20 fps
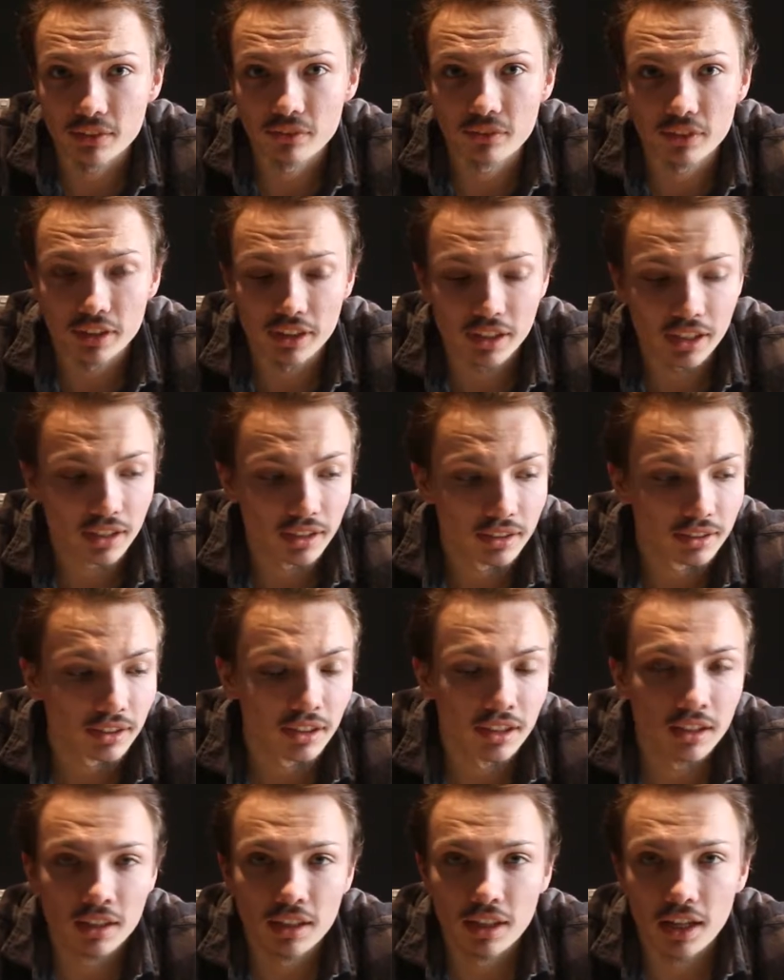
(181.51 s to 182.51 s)
different things.
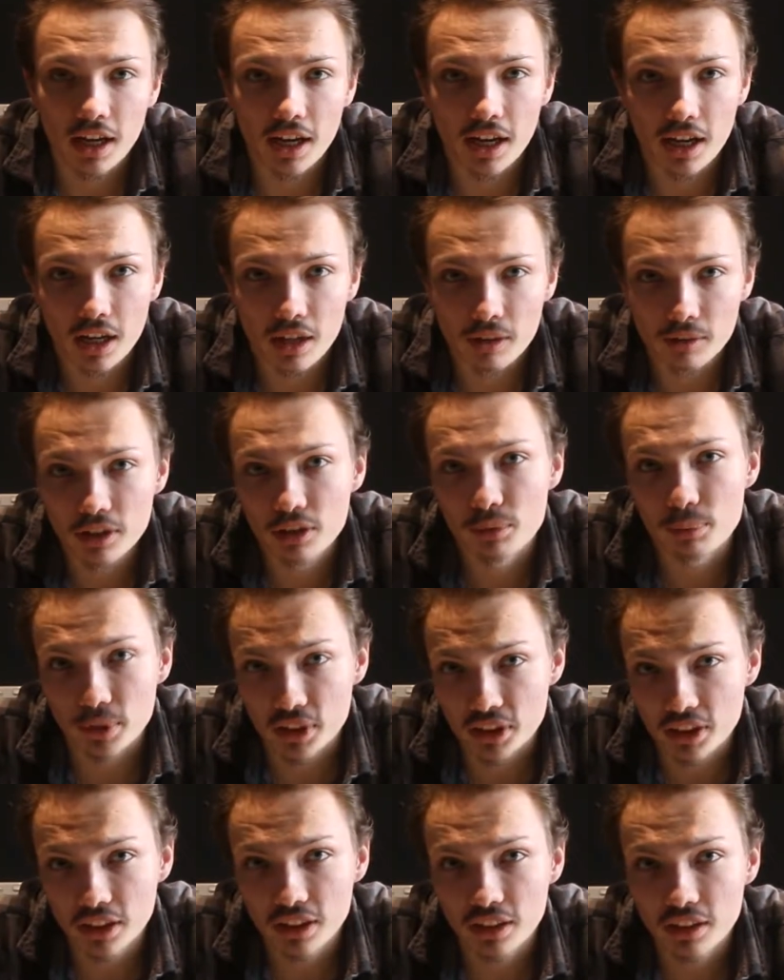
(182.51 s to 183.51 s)
This
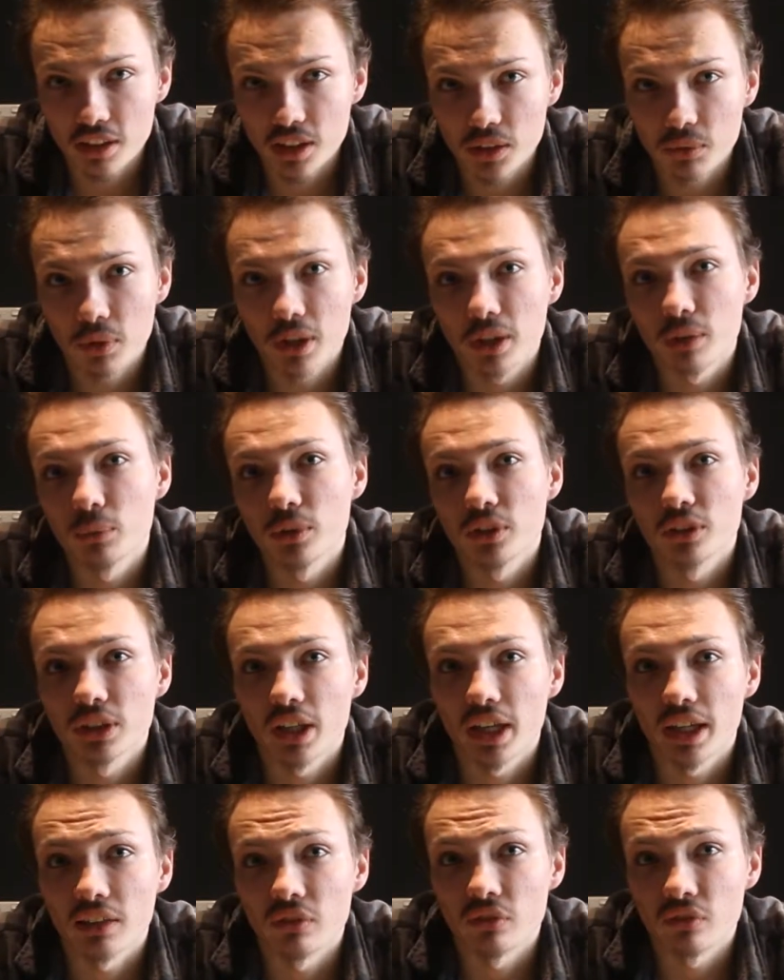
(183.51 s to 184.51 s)
particular one was
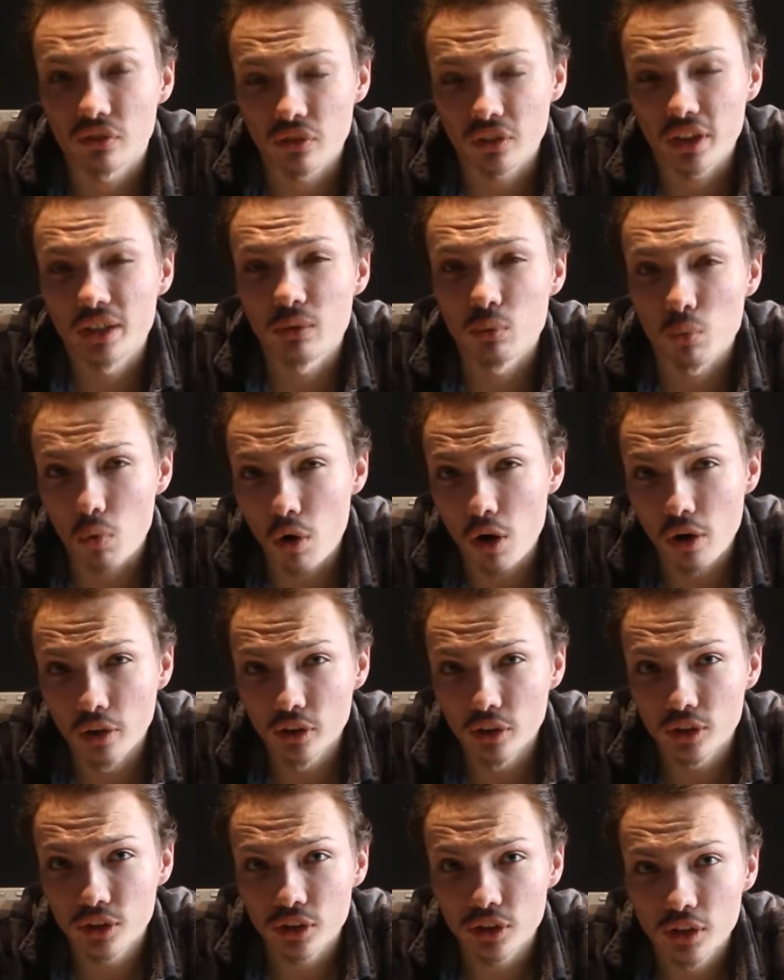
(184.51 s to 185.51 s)
a free
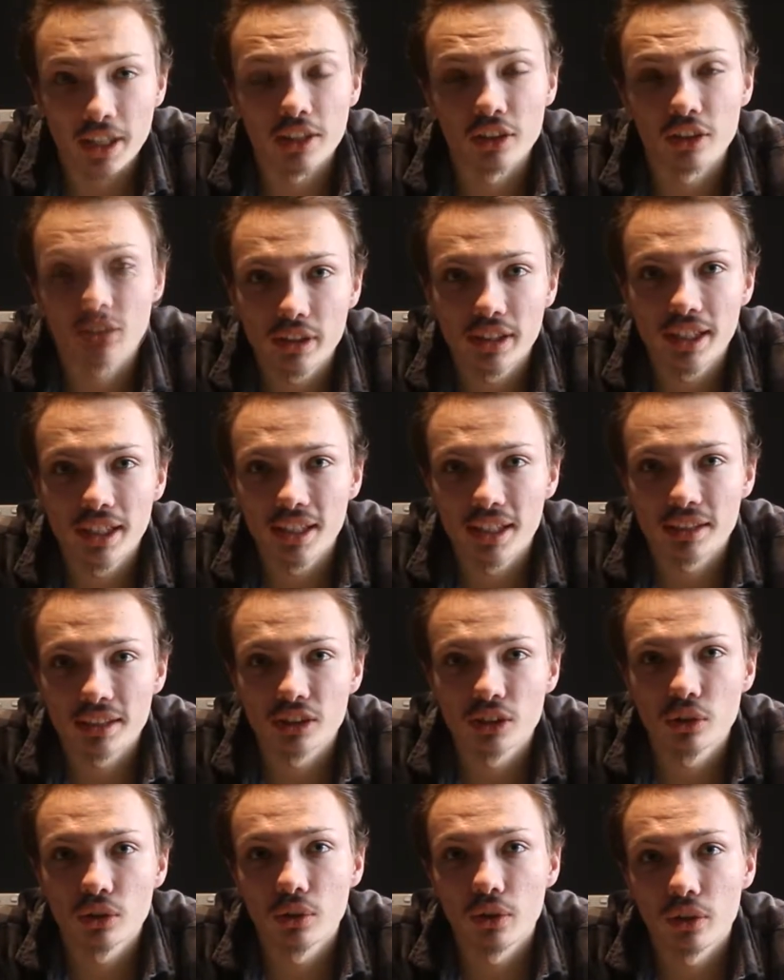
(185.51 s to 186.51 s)
watch, and you can get like
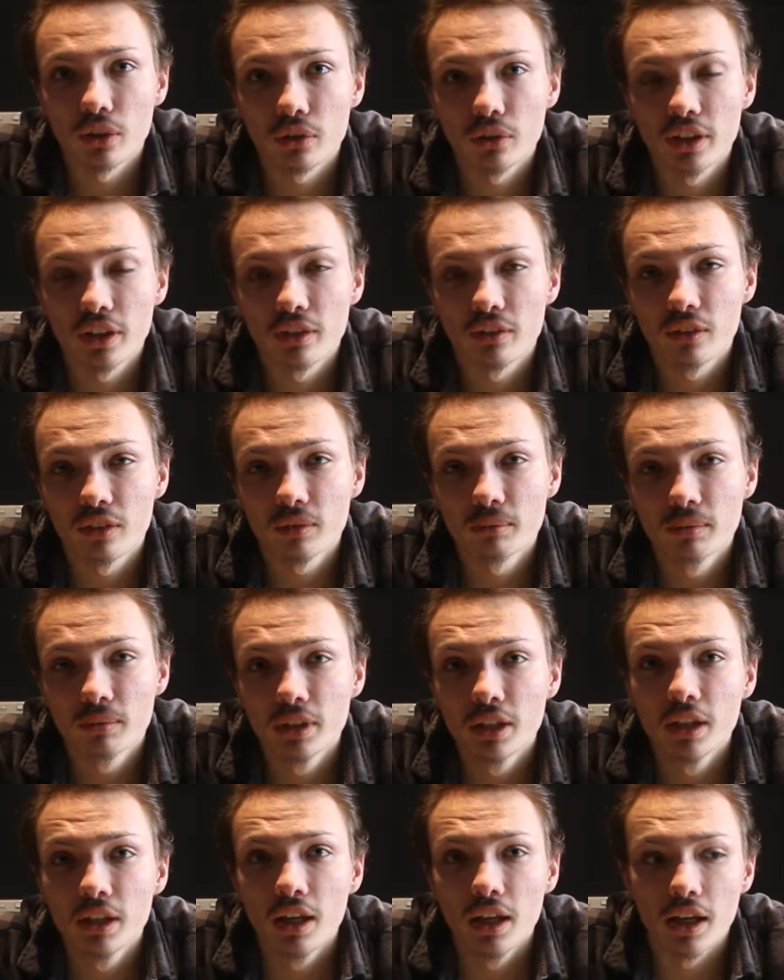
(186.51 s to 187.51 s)
2 or 3 of them.
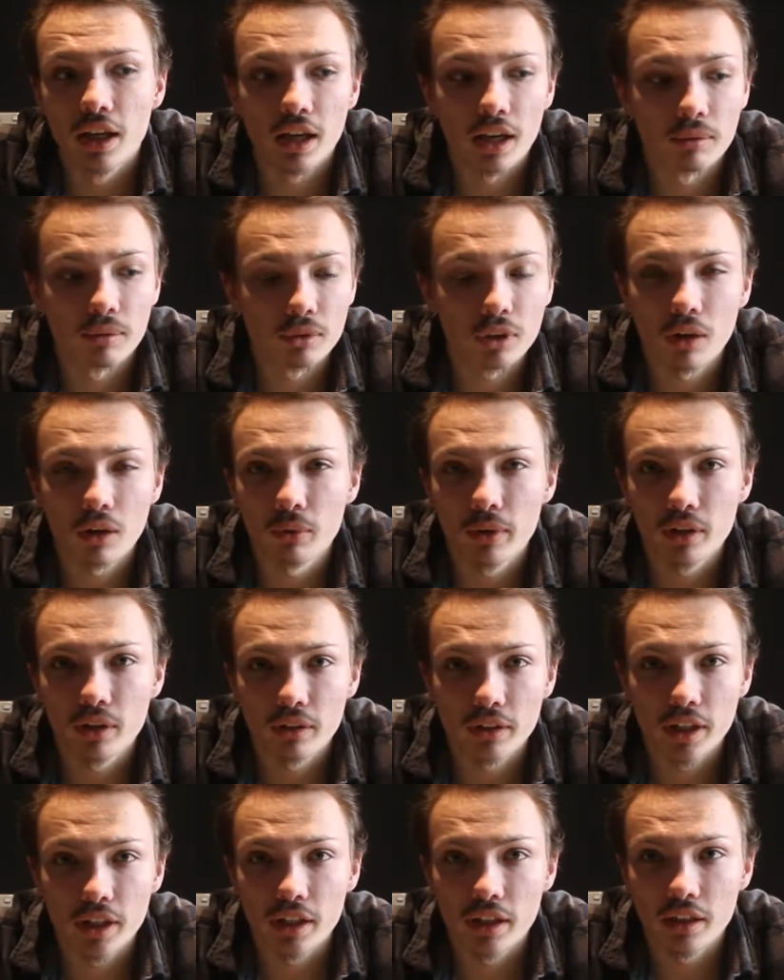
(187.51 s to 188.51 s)
So I went
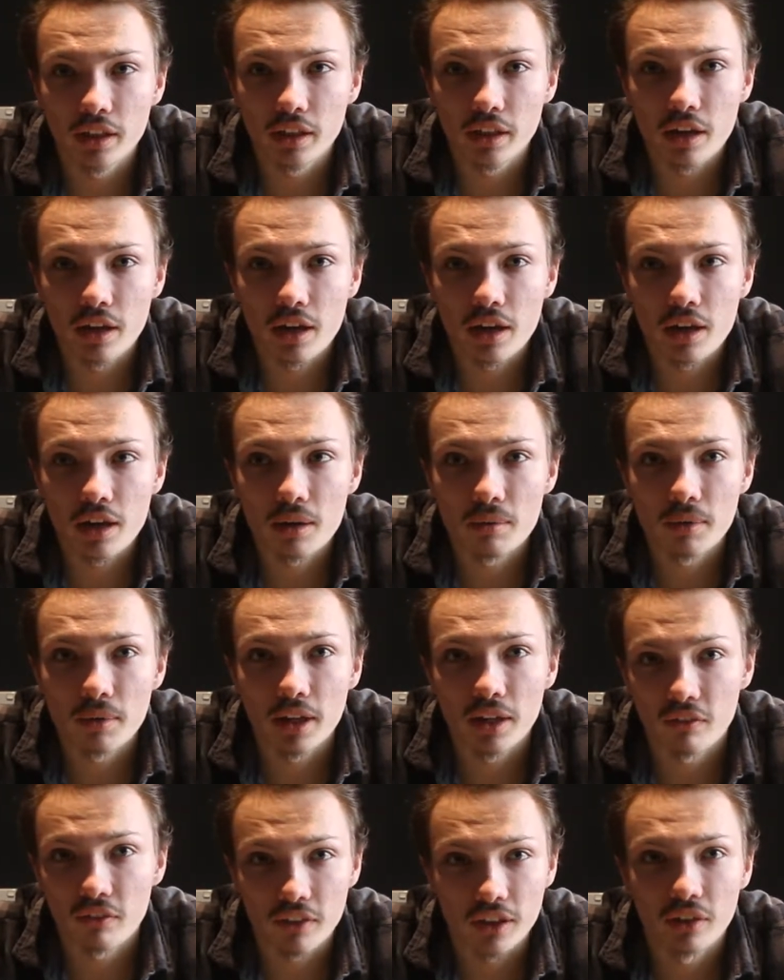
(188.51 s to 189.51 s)
on there and
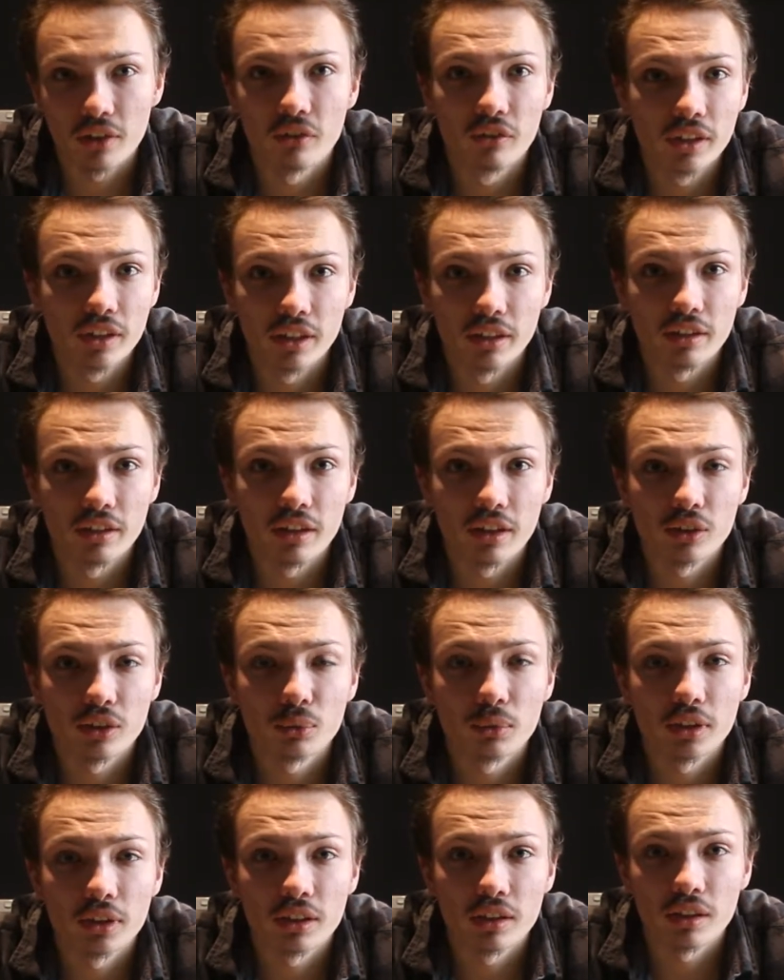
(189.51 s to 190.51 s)
I found a really nice
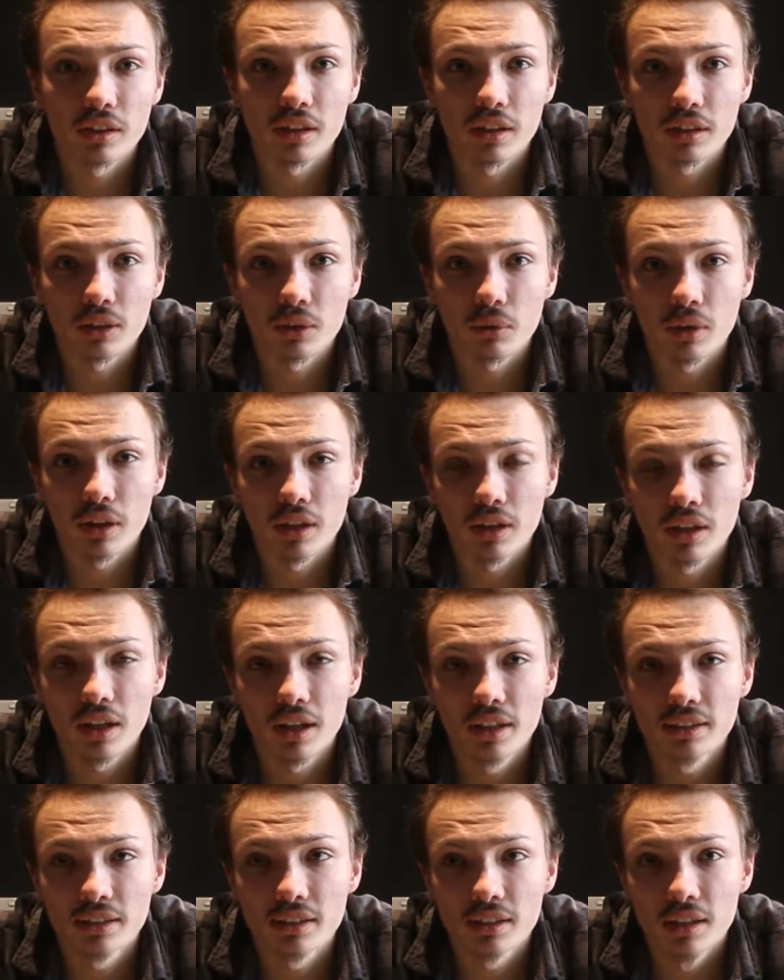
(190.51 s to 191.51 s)
one that I quite
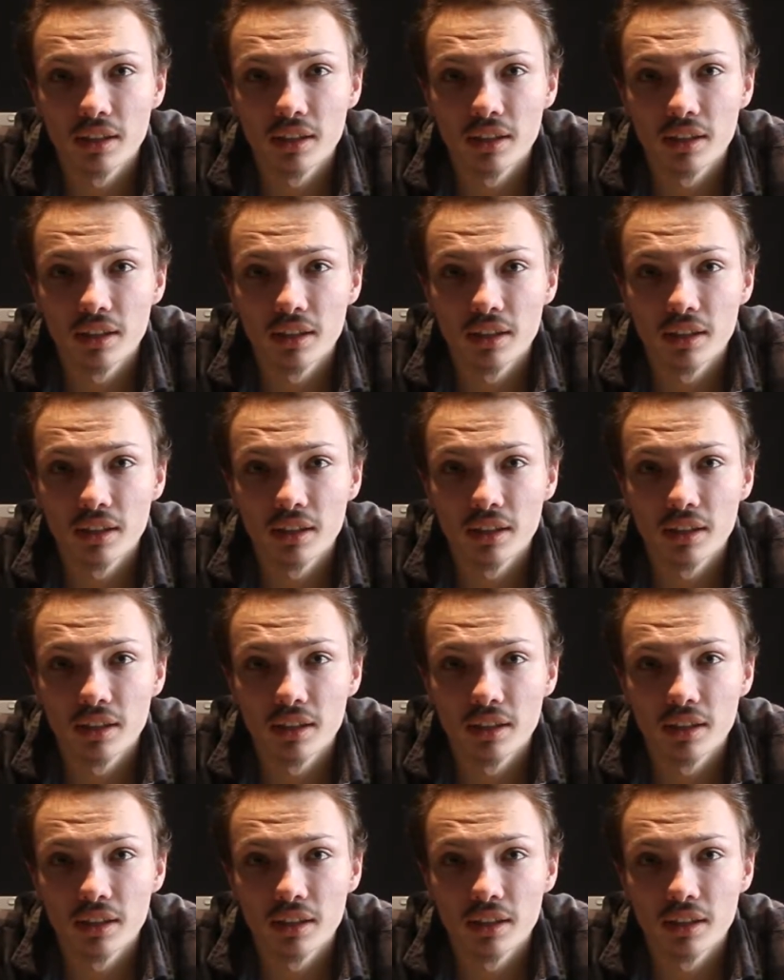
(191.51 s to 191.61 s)
like.